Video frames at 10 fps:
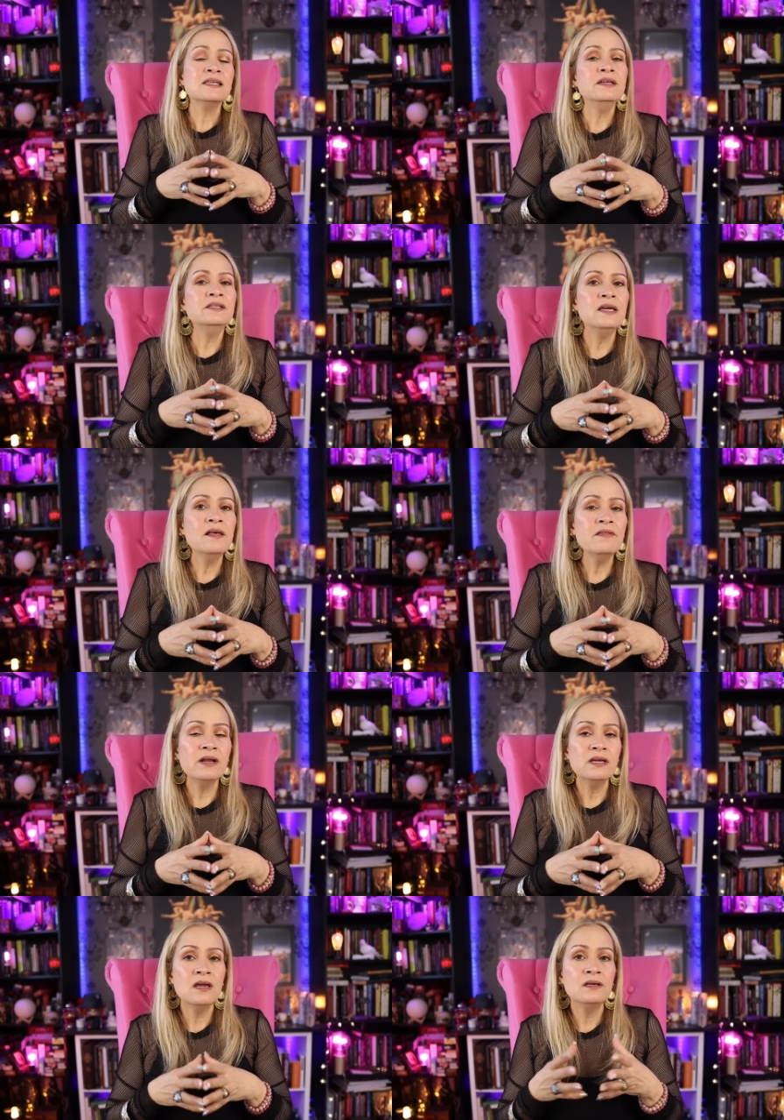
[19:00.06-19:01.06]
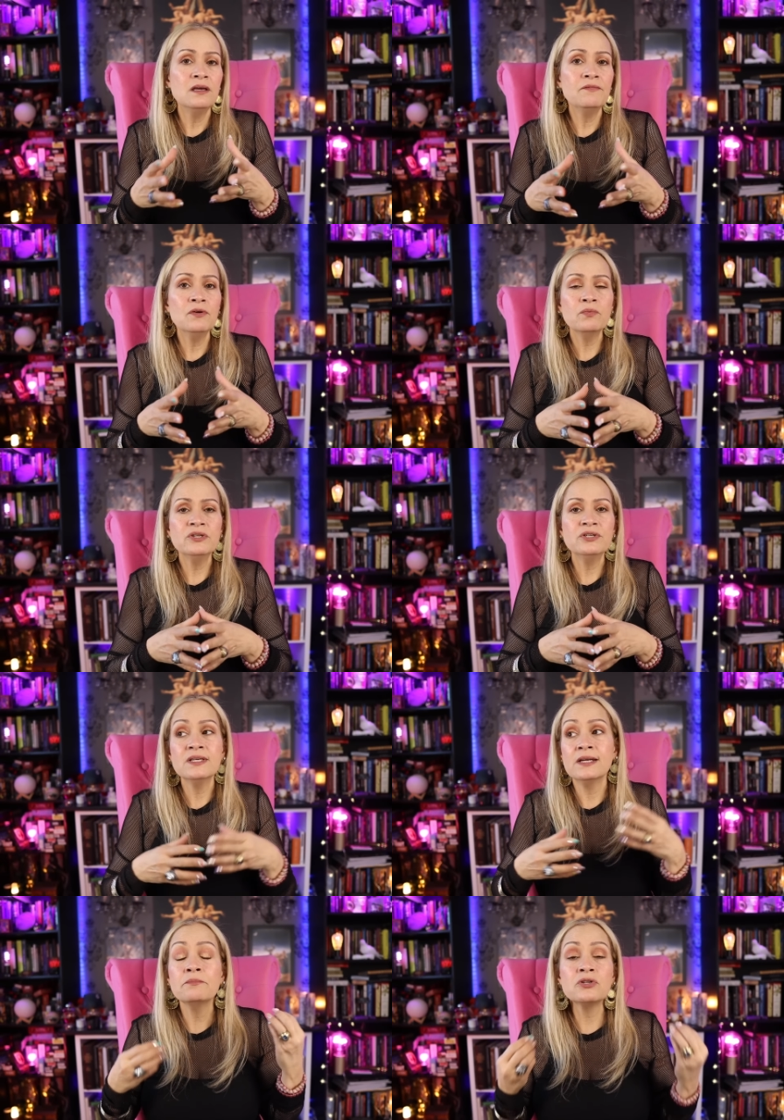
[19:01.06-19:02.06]
idea that I can give you, which is,
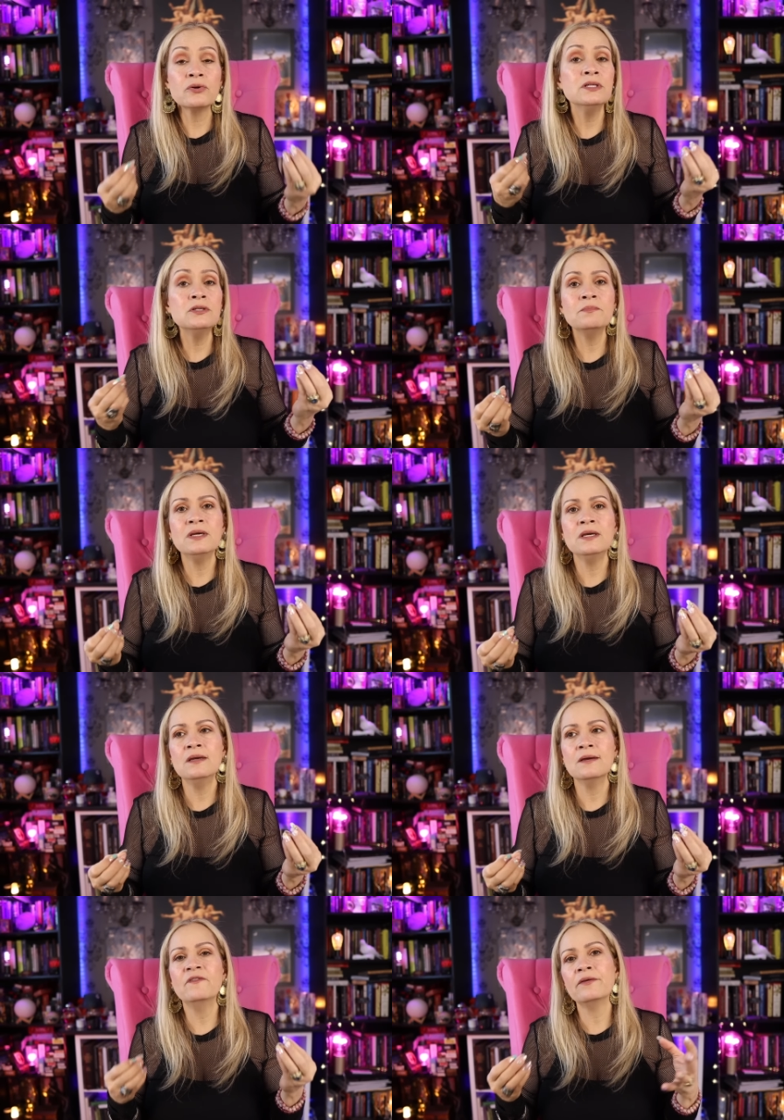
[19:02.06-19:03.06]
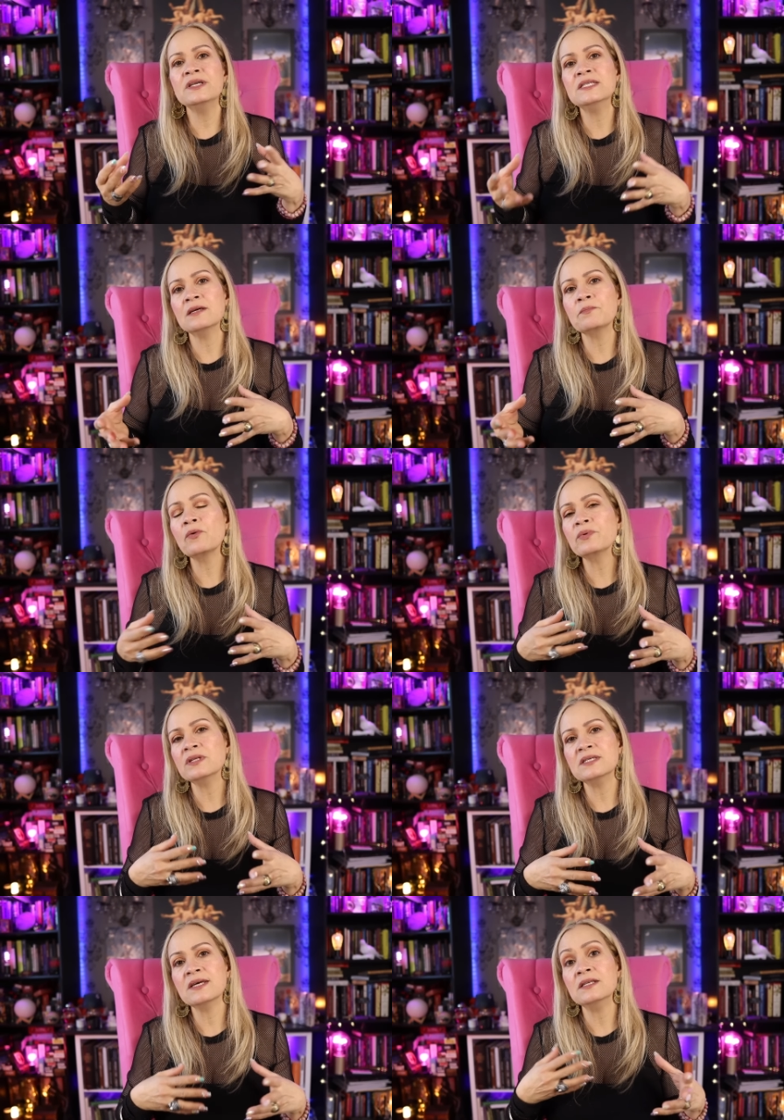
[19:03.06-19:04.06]
and I'm trying to be very simple with
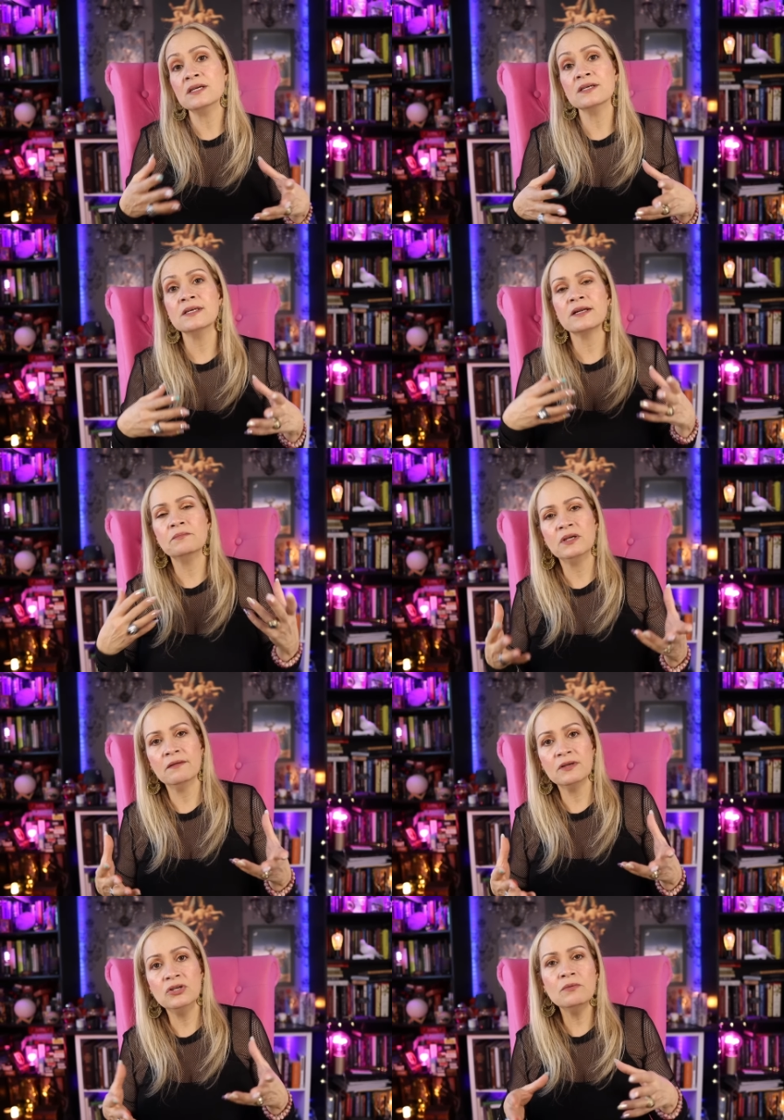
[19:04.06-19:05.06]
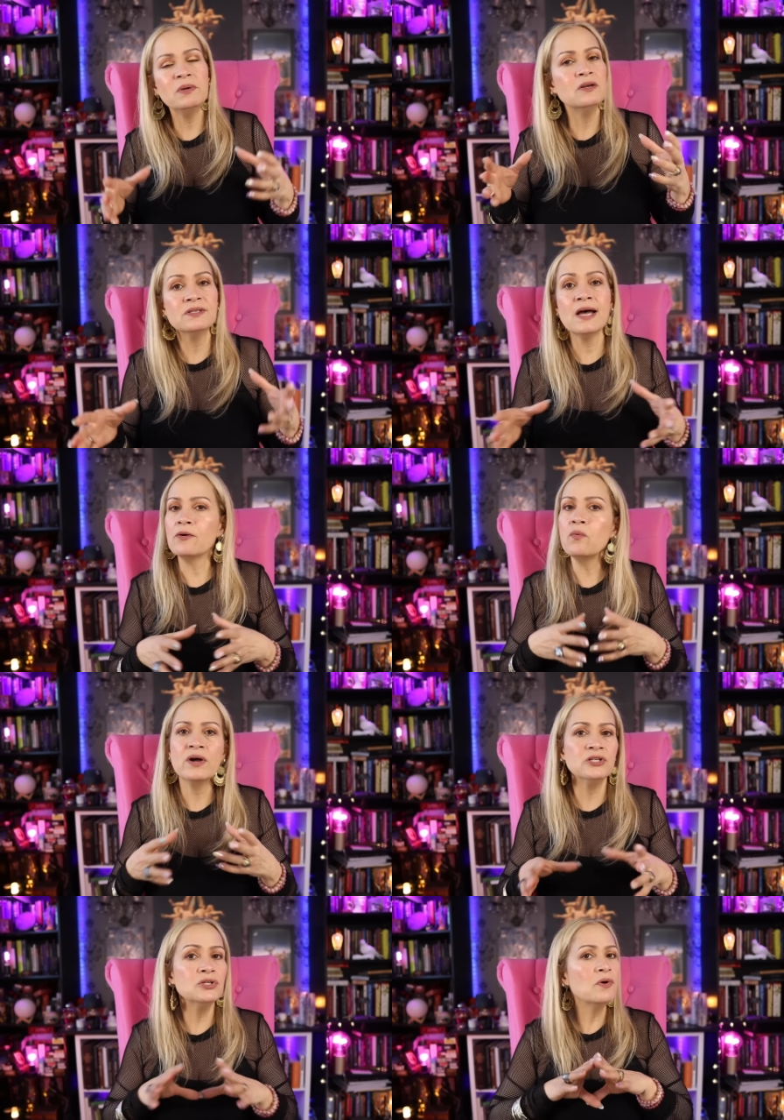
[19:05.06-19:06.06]
these ideas that I'm giving you because I don't
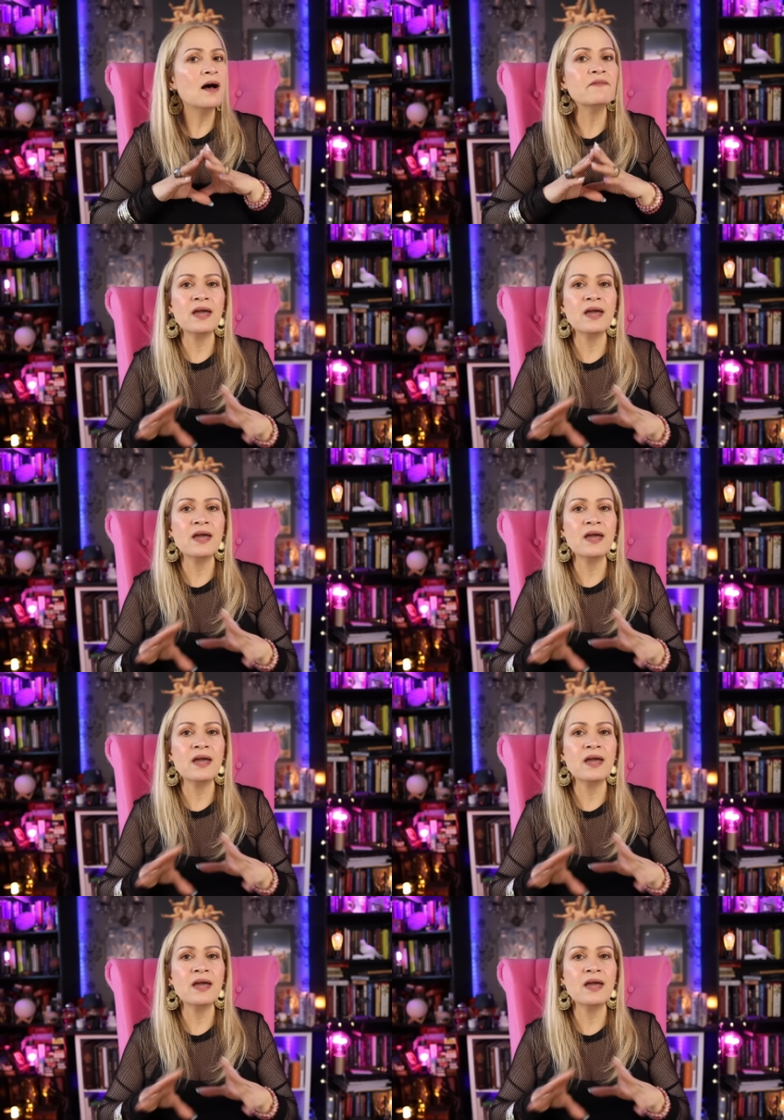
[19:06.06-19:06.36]
want you to have